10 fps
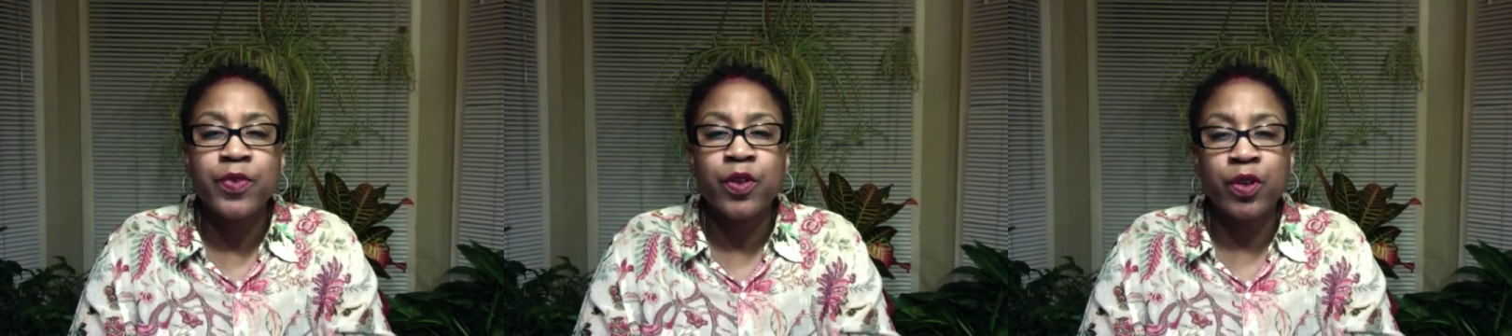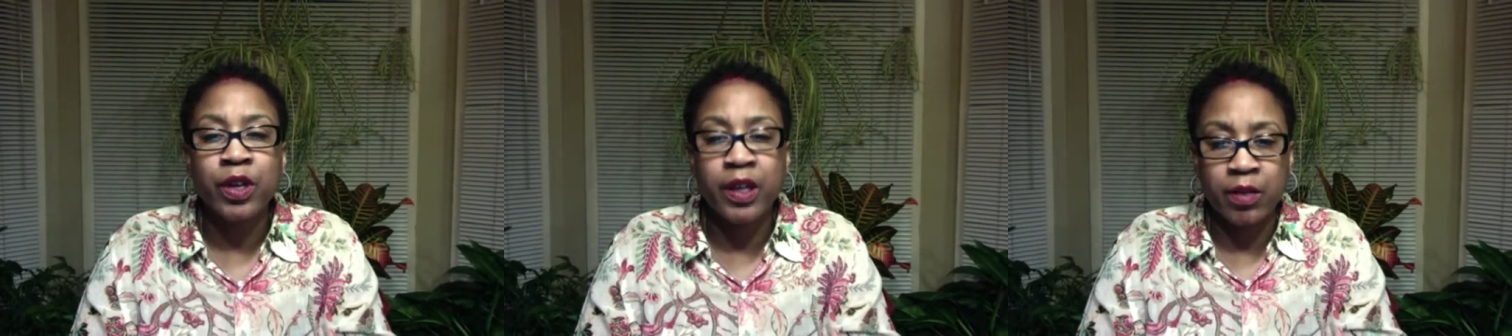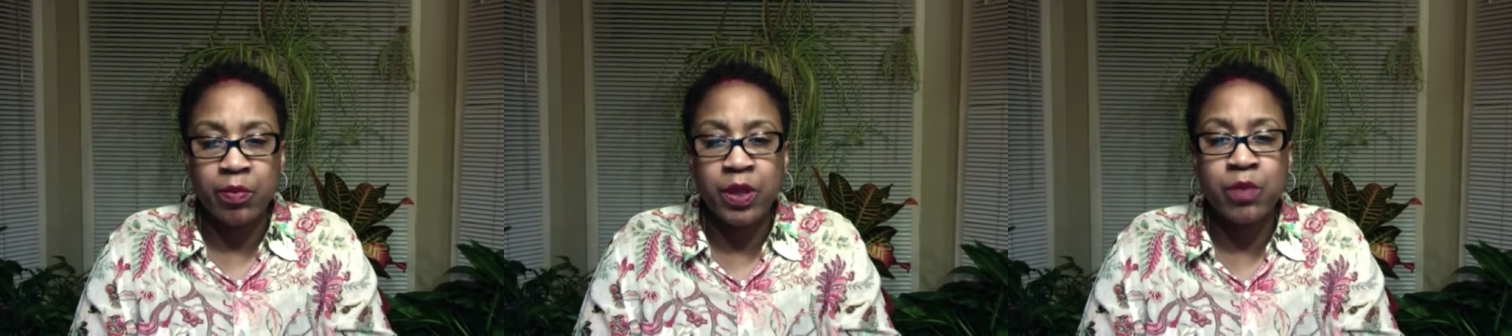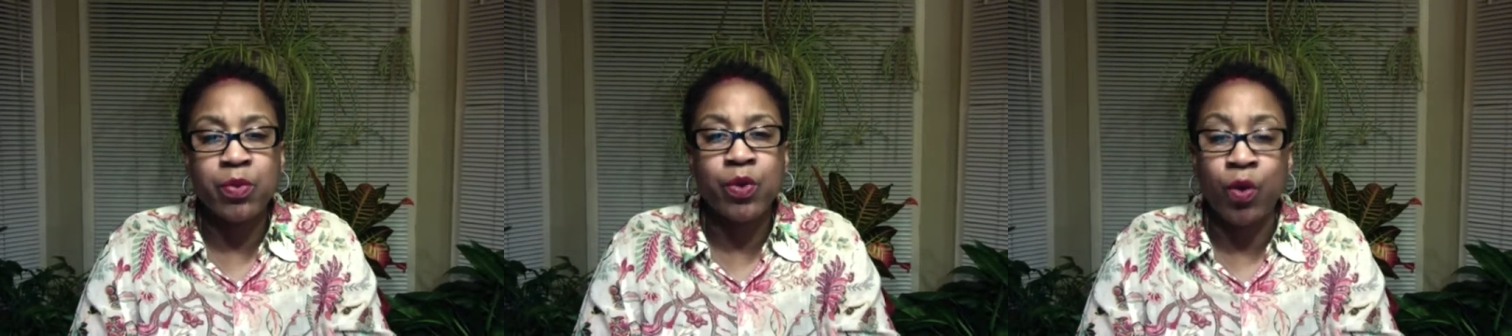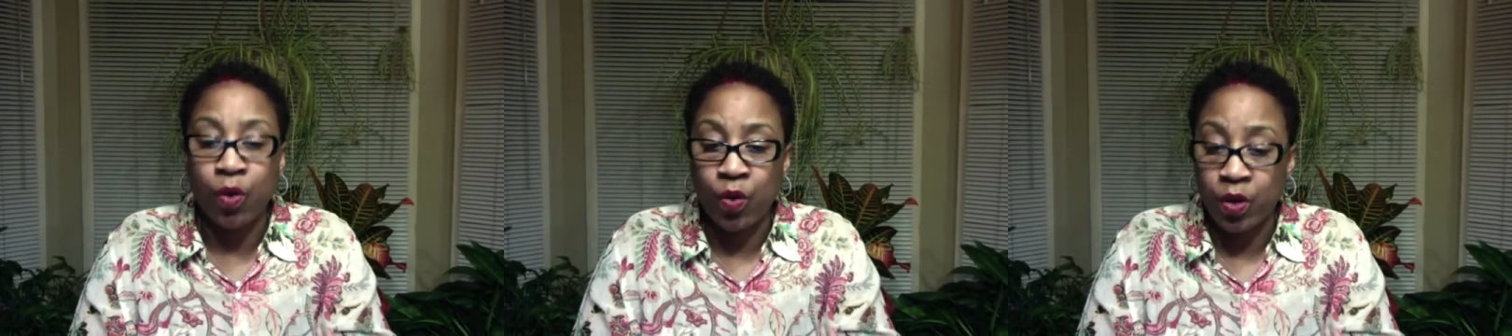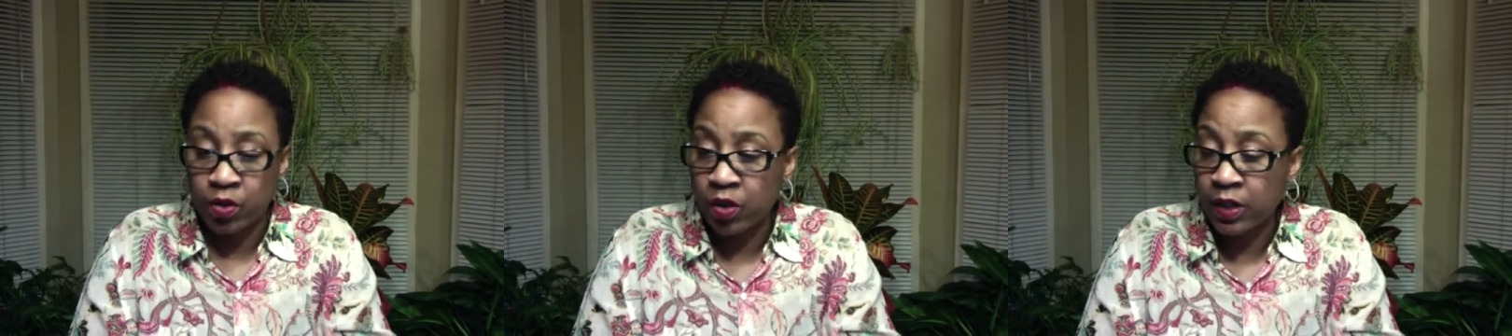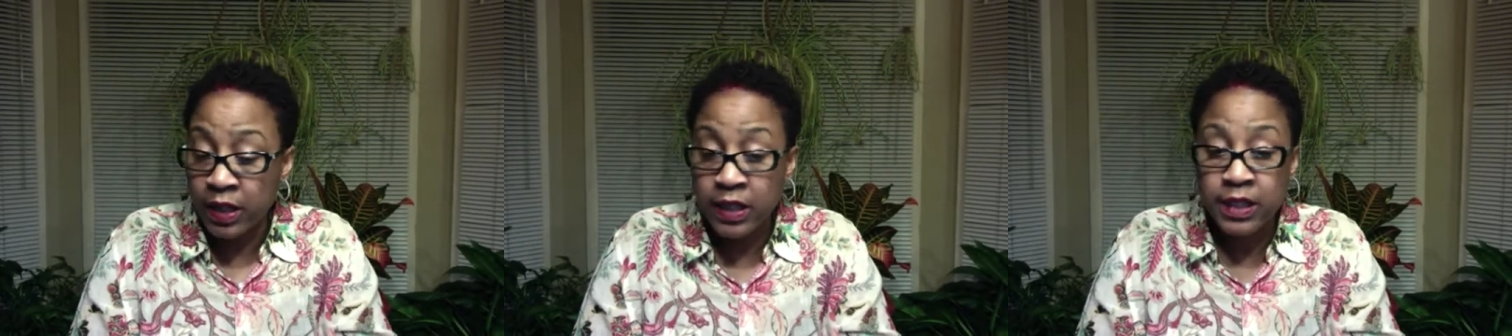or get people on your
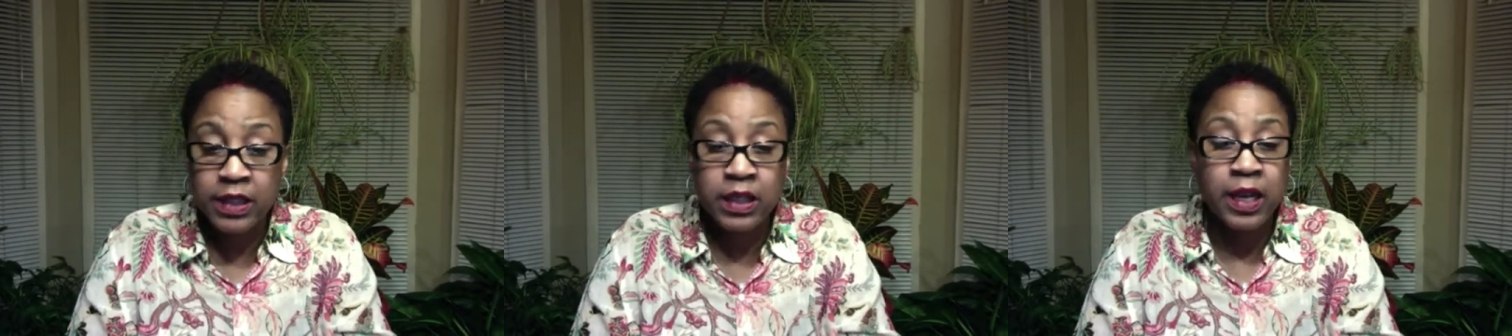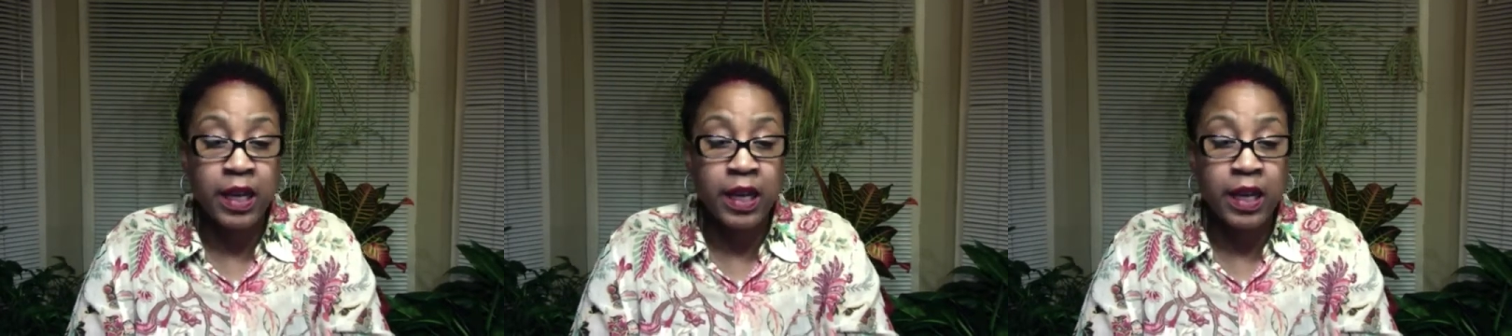list.